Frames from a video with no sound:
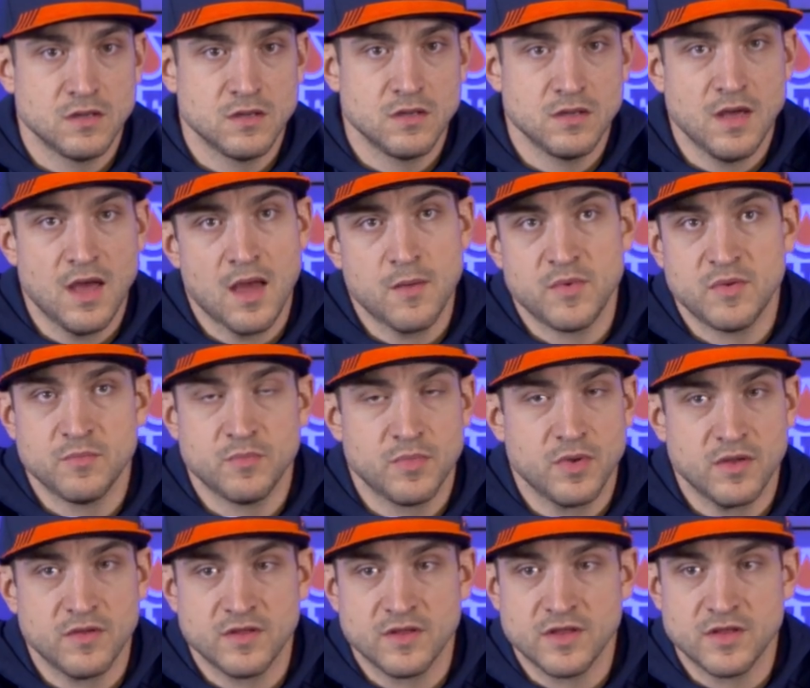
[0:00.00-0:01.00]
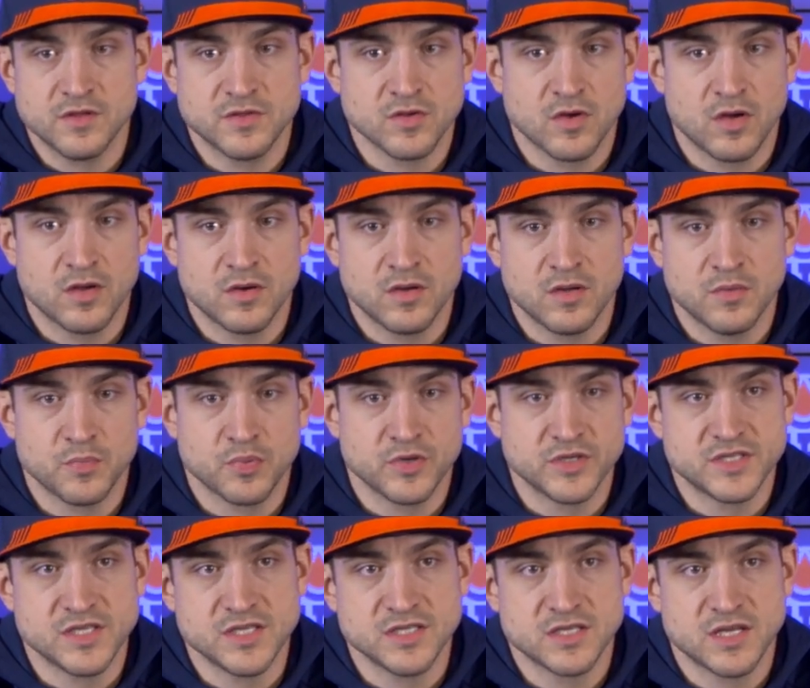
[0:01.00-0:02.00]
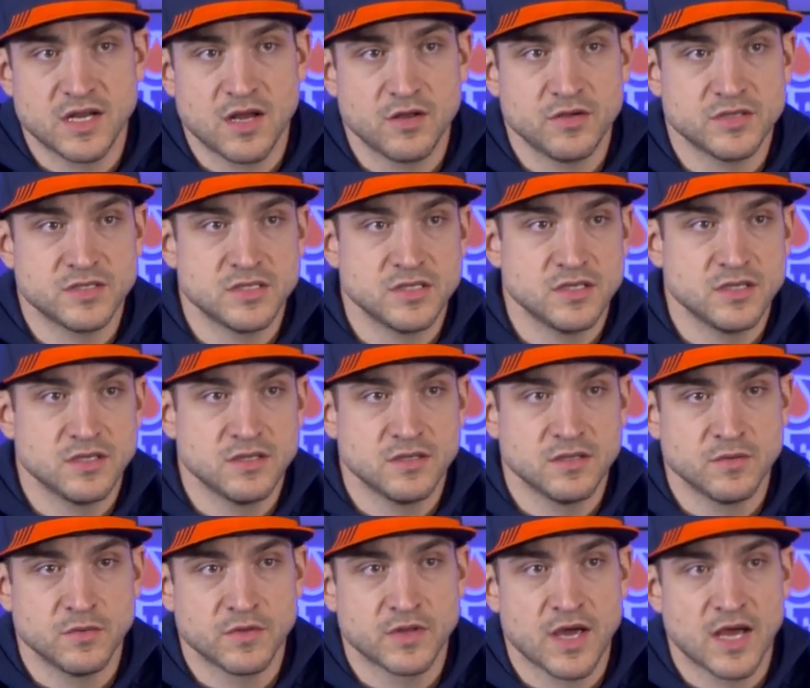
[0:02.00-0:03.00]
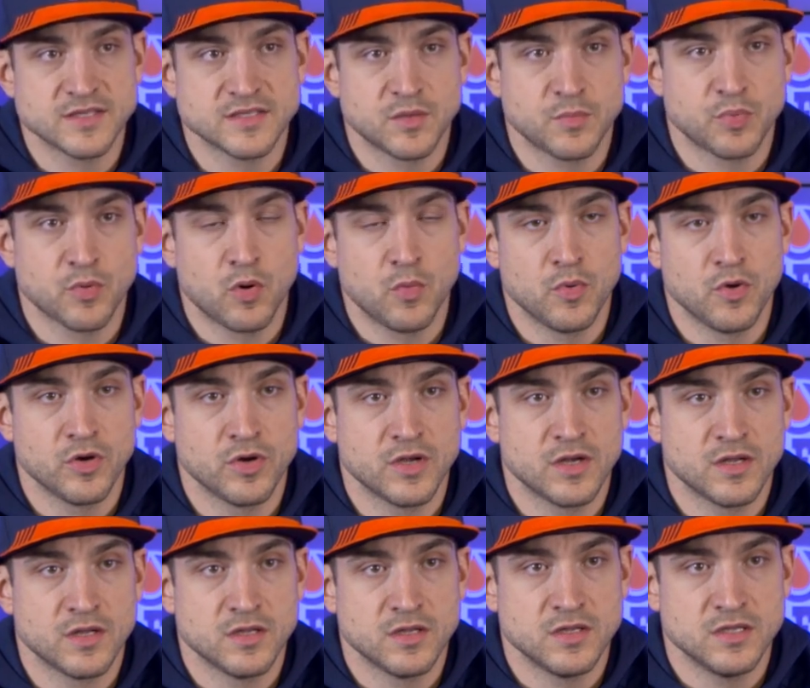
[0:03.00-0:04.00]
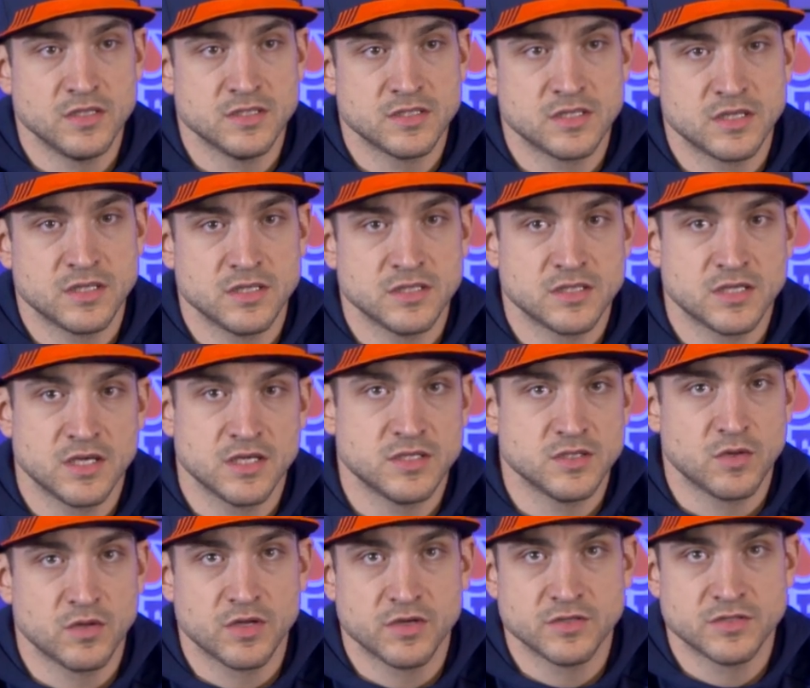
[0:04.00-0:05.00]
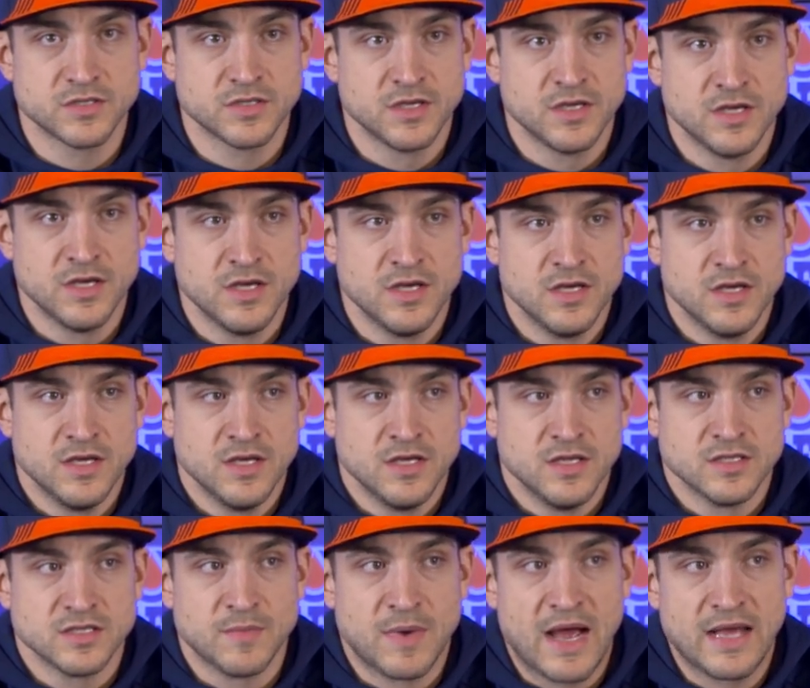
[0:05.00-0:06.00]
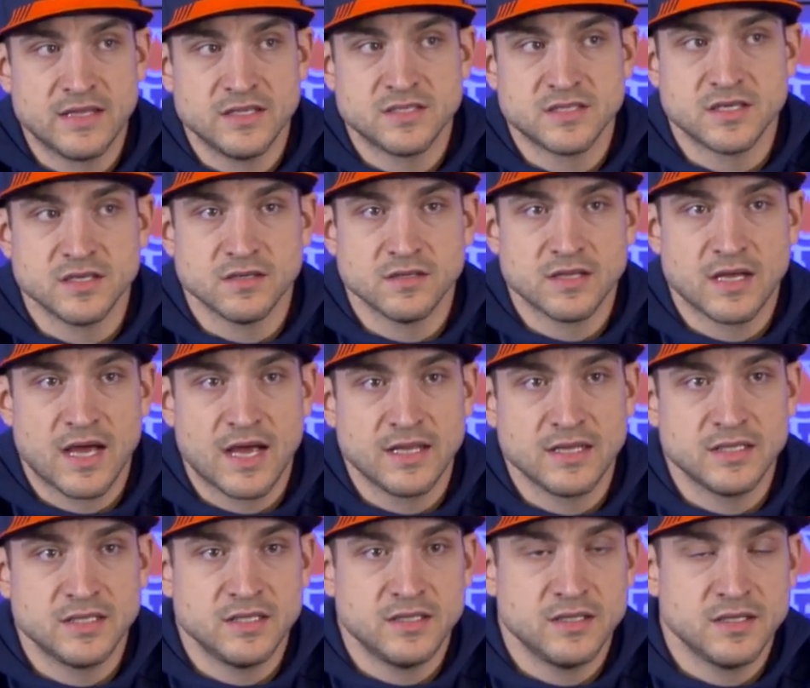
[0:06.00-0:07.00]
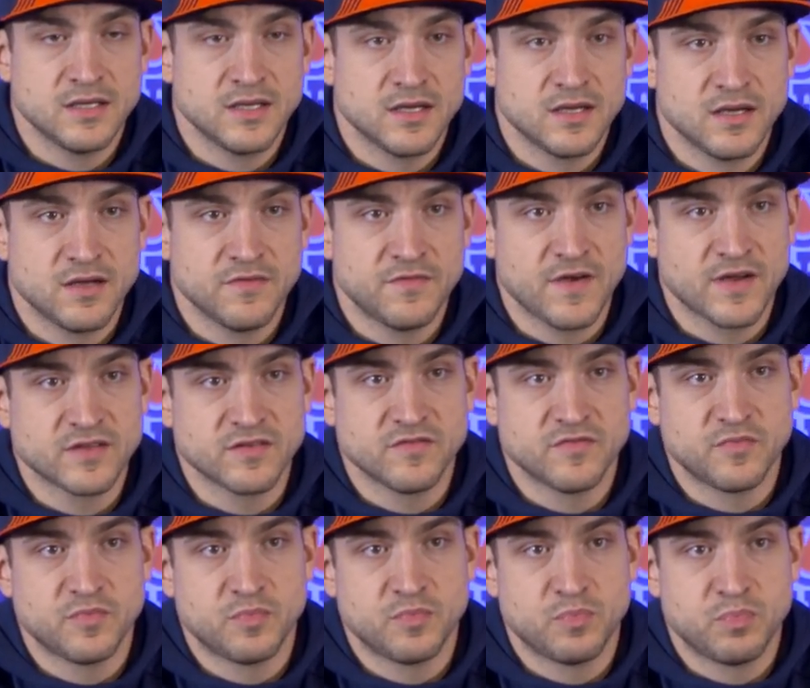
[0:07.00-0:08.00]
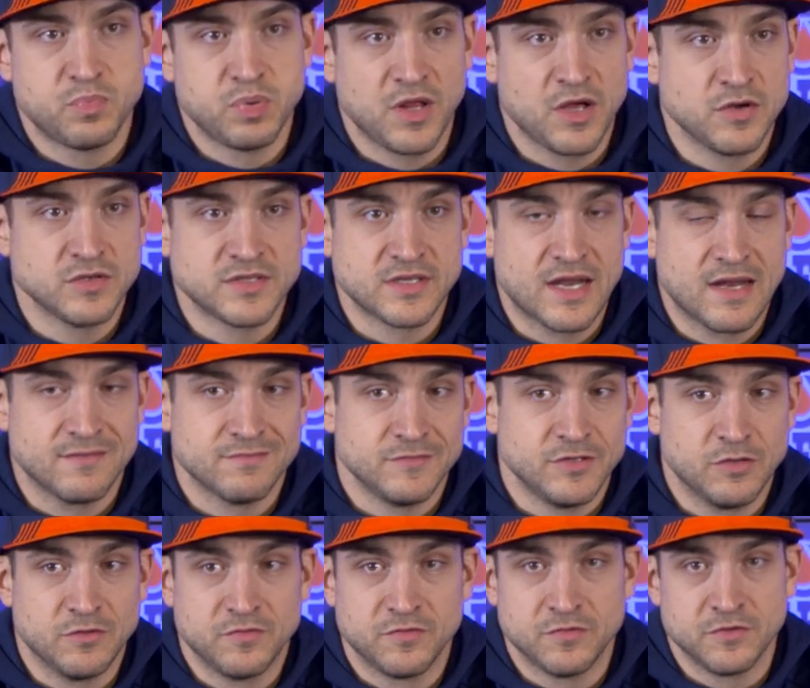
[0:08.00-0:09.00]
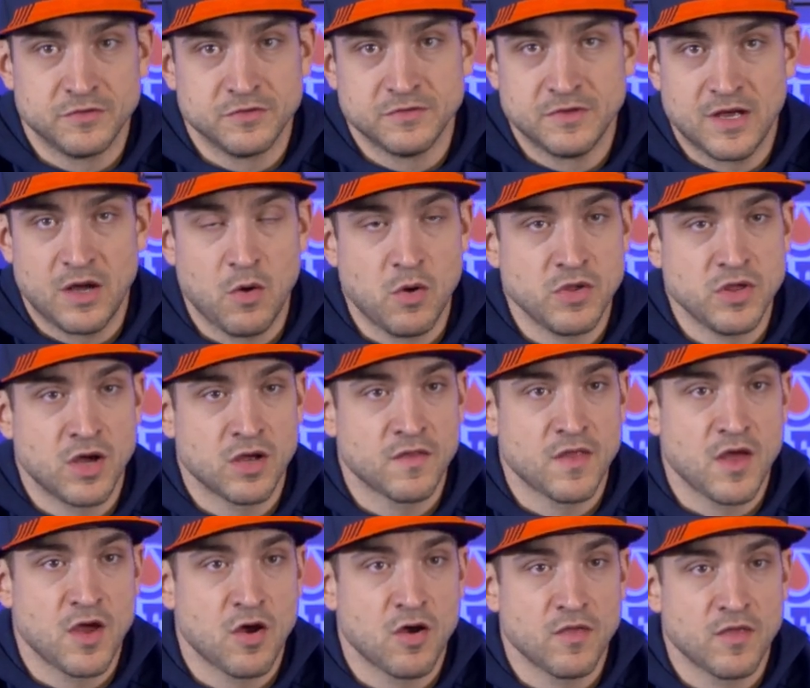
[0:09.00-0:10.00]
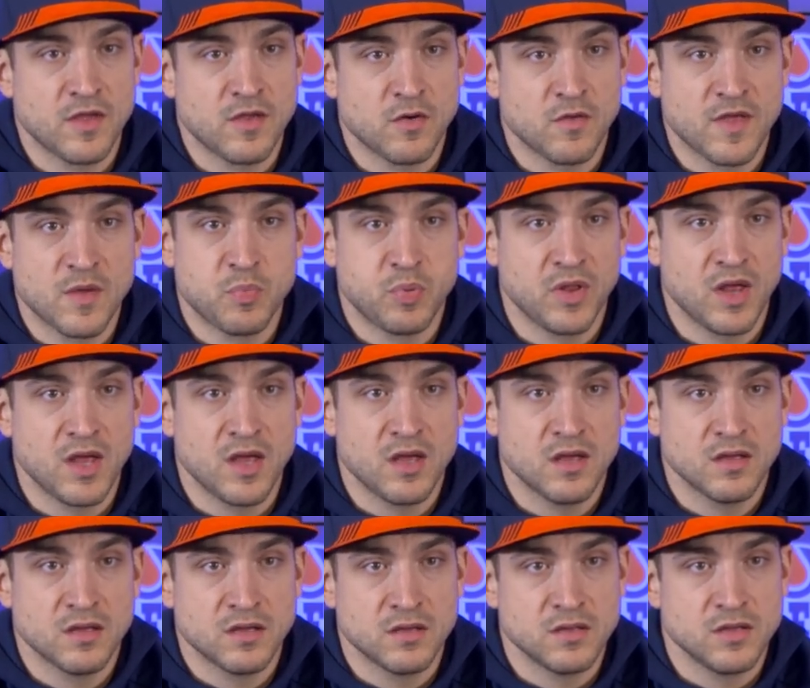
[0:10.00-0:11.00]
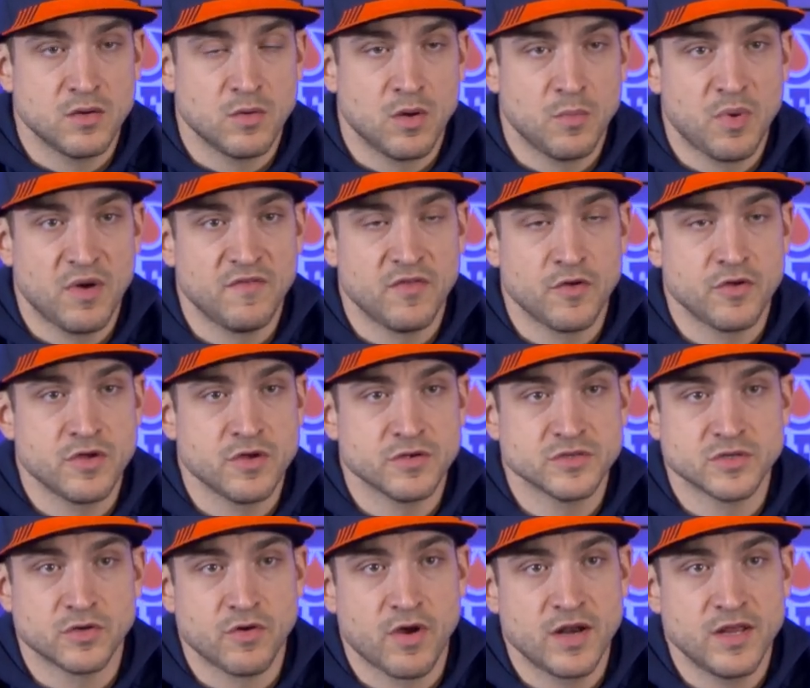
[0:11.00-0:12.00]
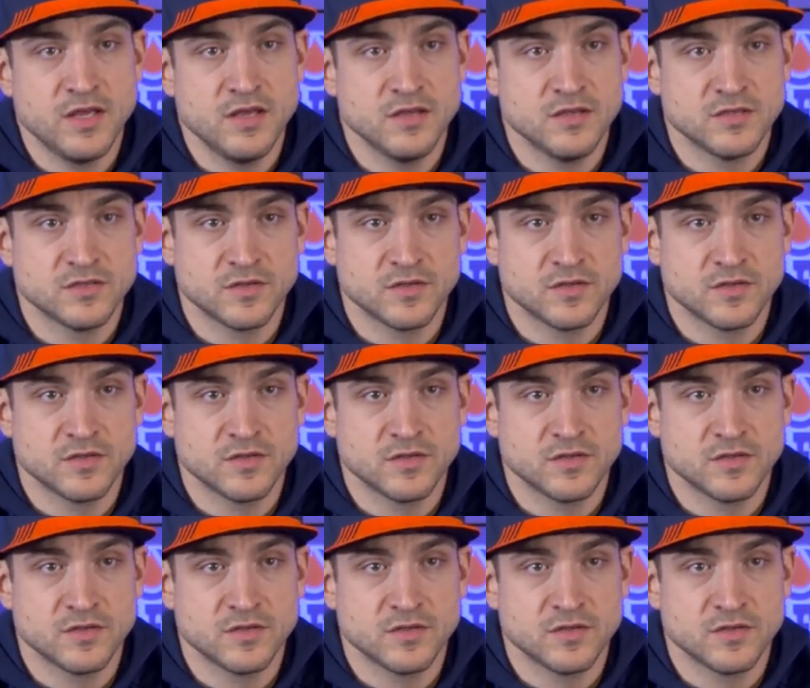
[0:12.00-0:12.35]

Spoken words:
Yeah, I mean, I think you saw in preseason, and now you see with guys like Broberg and these kids, you know, there's highly skilled, highly effective players that, you know, for how young they are, they, you know, they play, you know, above their years already.